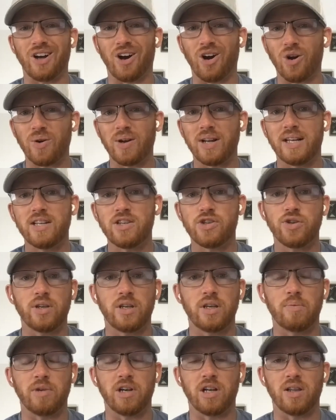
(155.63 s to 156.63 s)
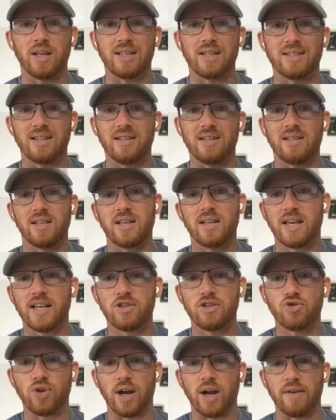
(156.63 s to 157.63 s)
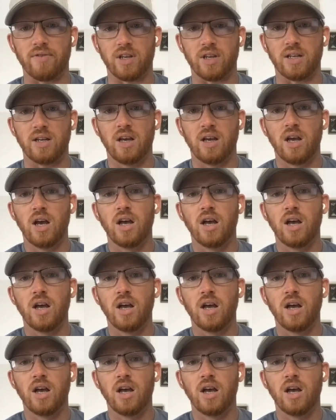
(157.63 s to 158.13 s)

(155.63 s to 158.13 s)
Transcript: our initial email list at DK's Drive-In